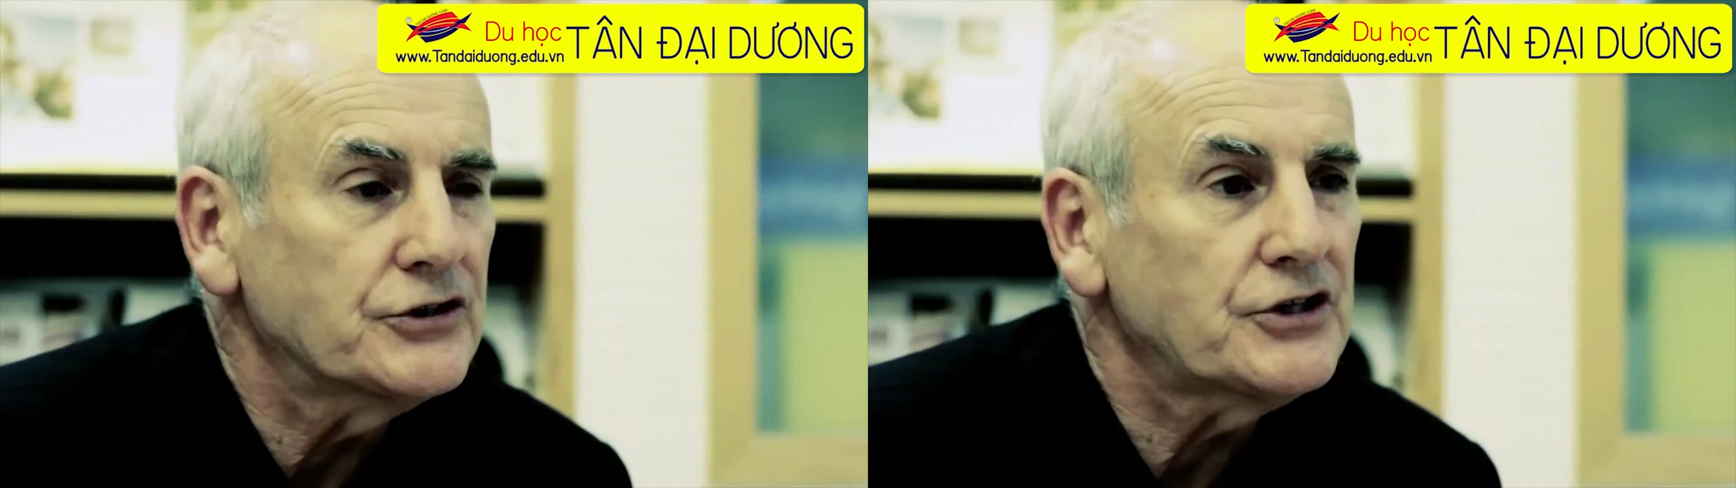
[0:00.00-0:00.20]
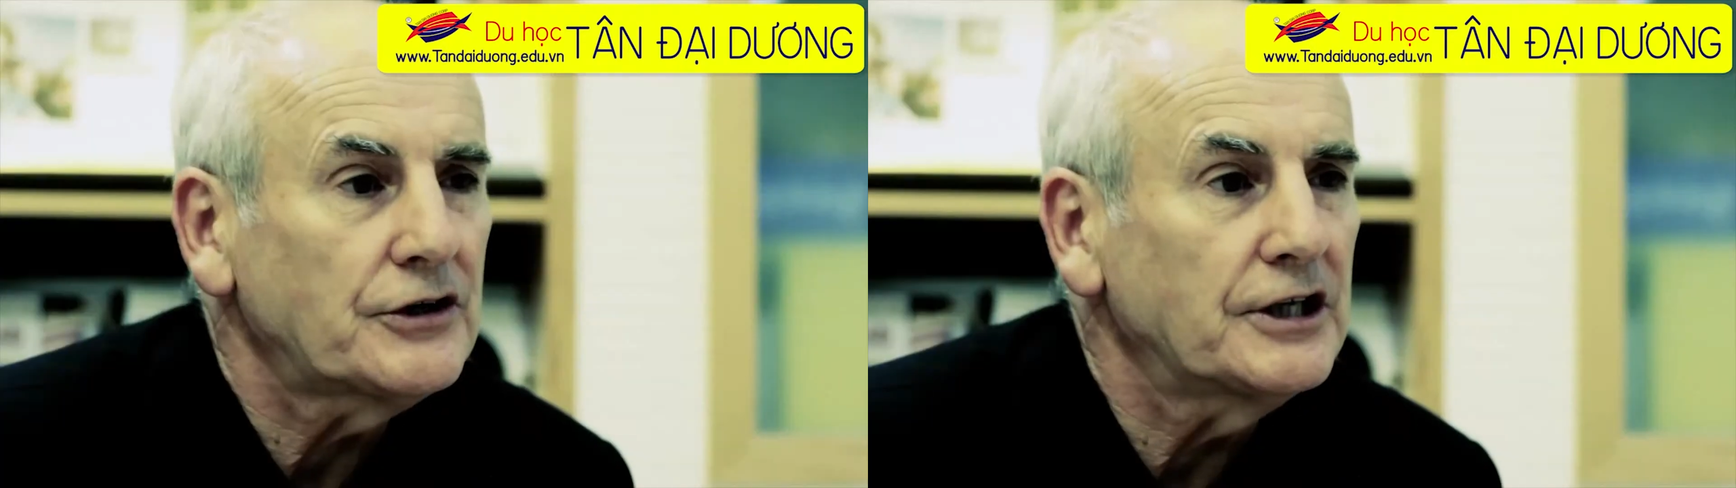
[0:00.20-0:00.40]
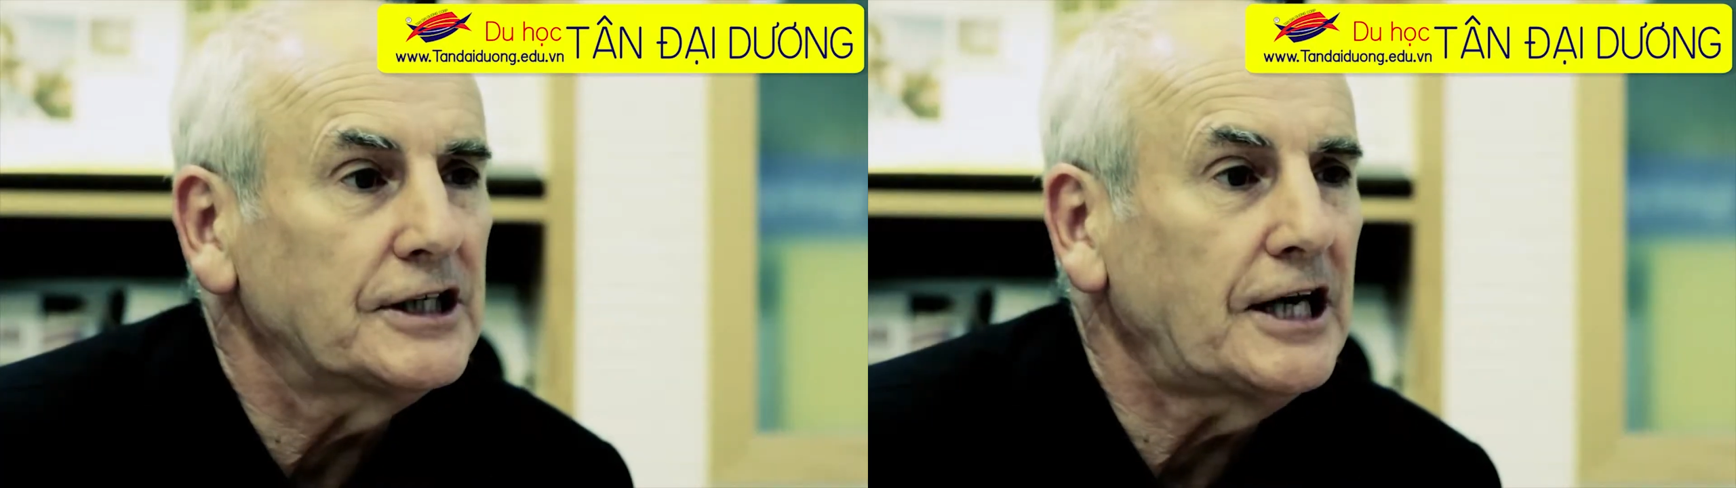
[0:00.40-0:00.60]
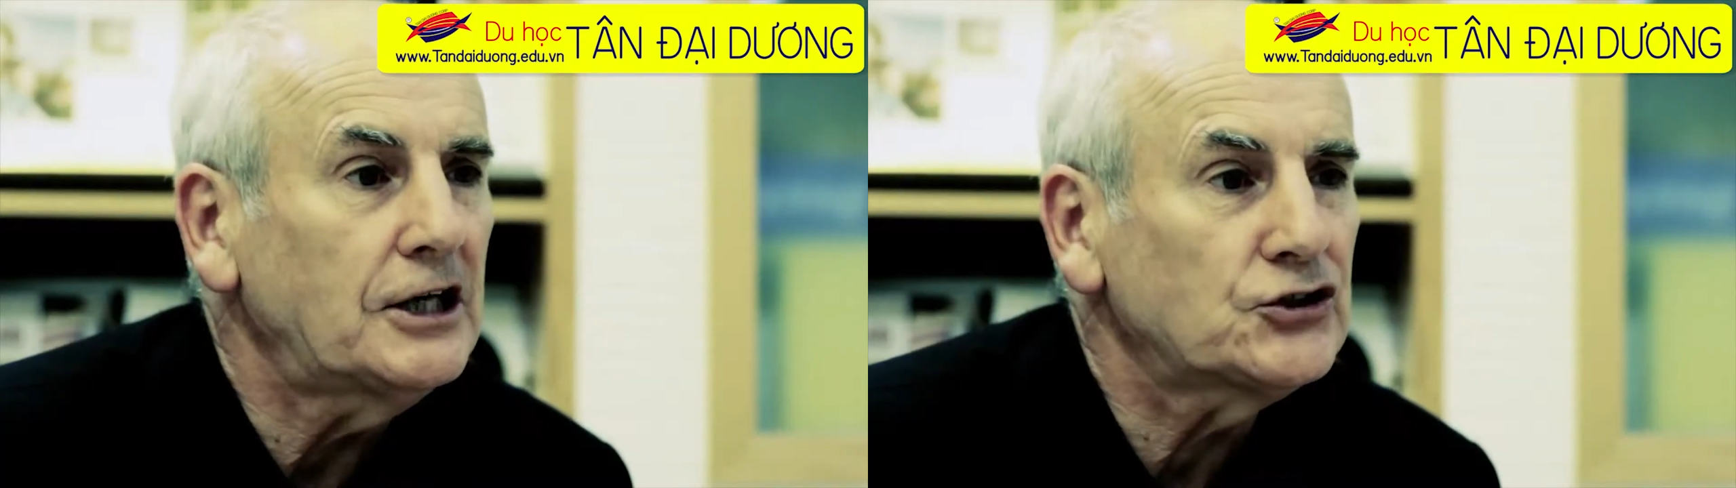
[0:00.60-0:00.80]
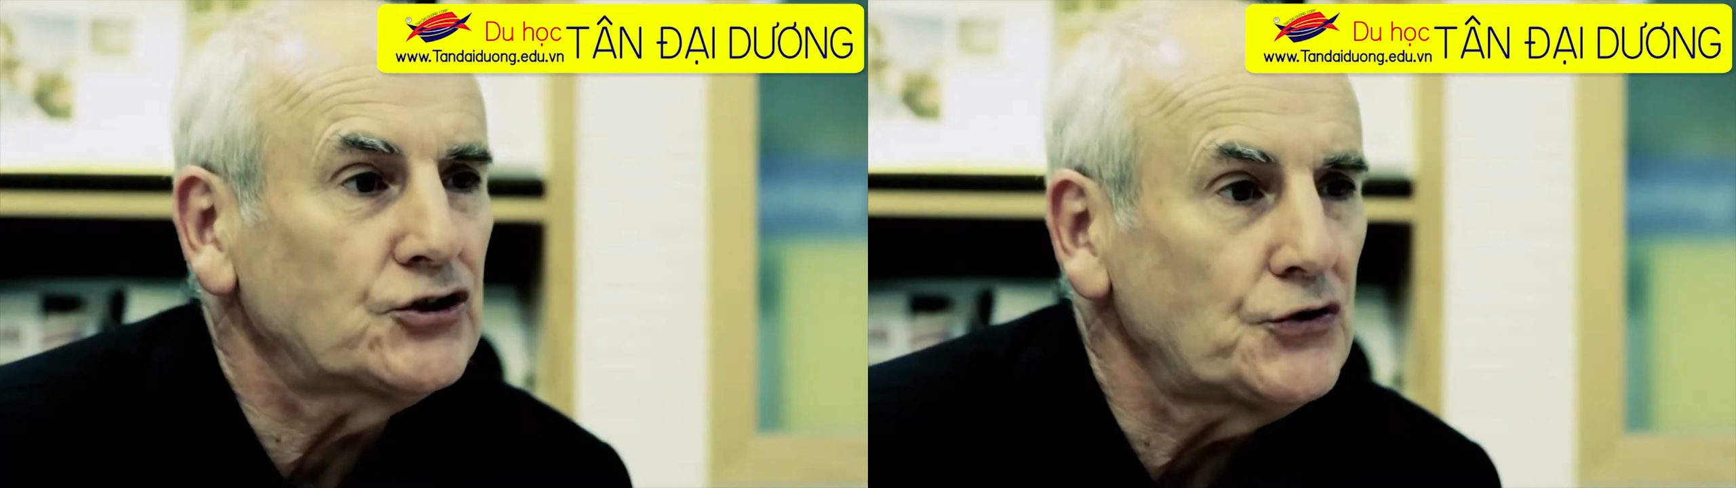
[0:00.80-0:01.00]
so that
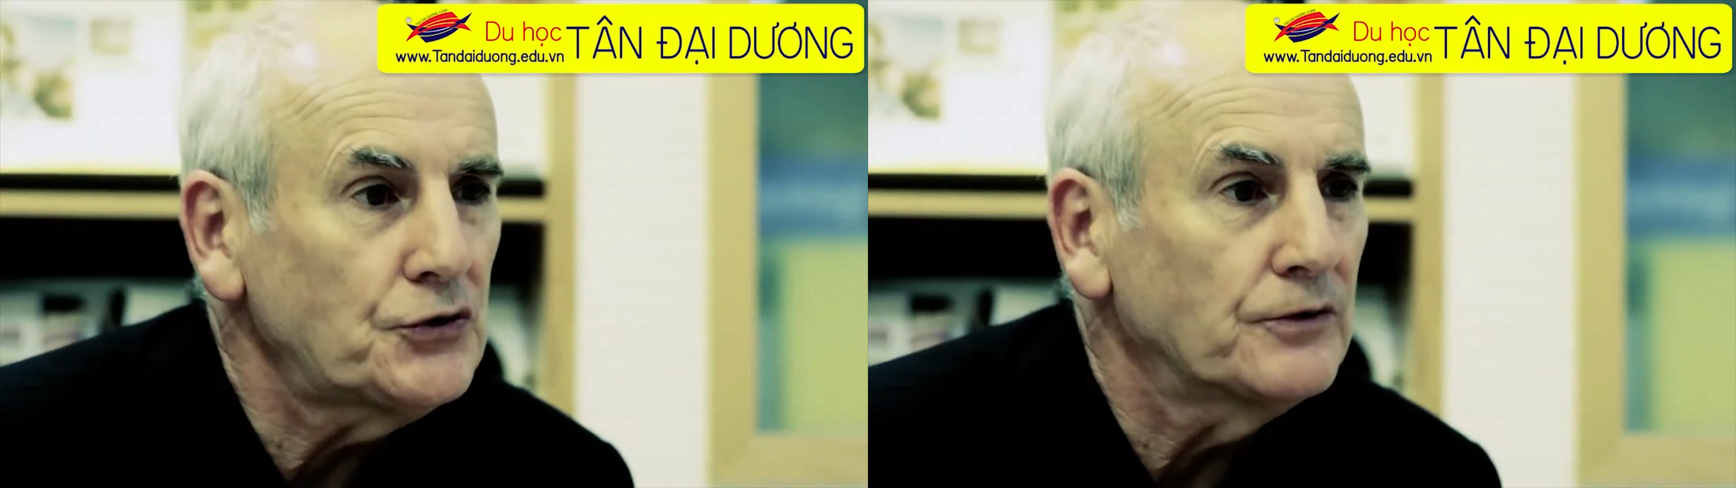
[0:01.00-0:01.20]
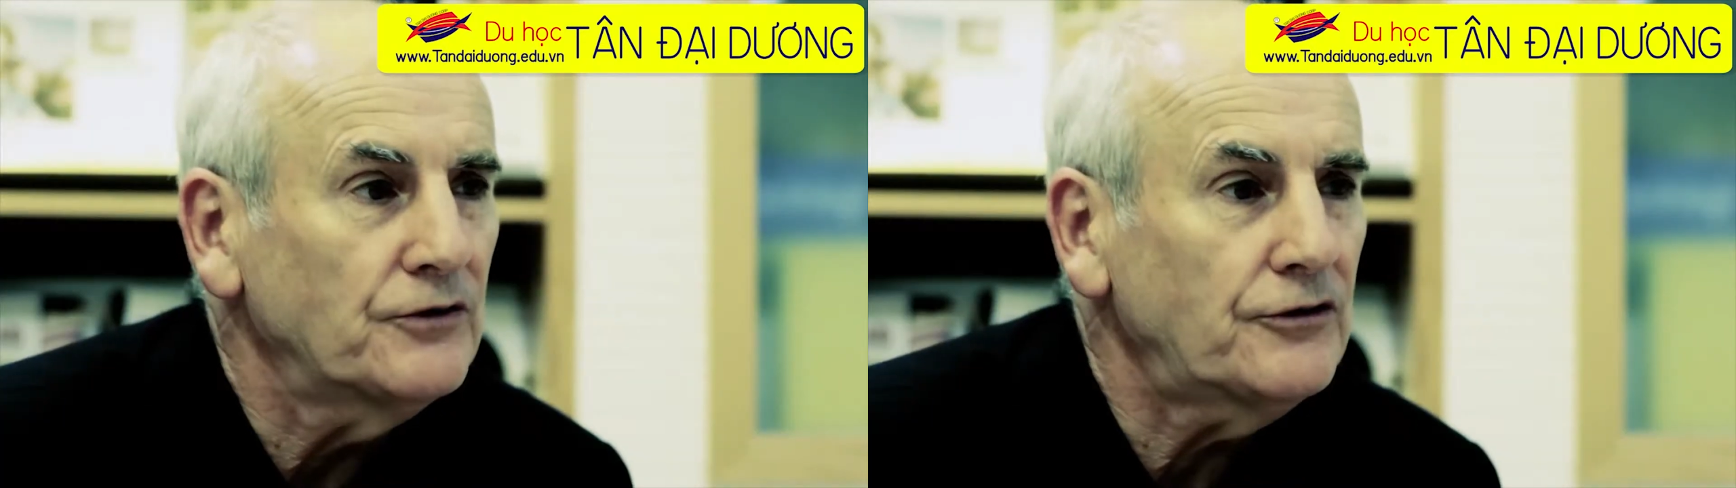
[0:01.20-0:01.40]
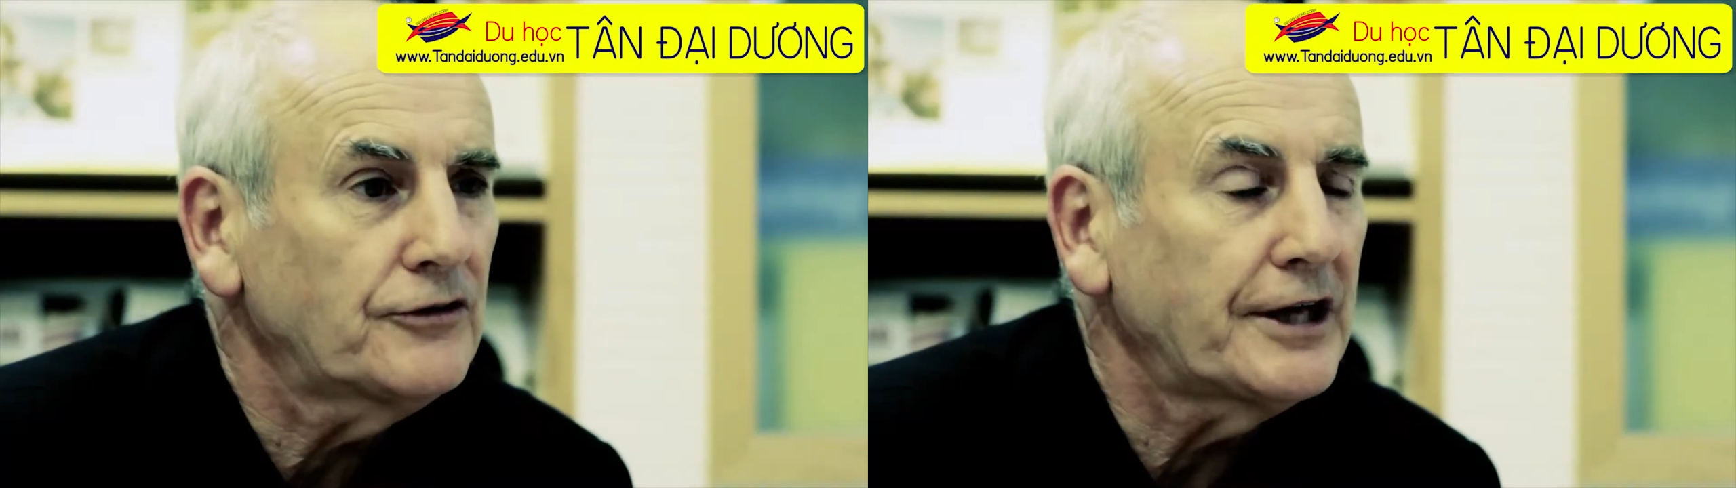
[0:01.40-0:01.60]
our students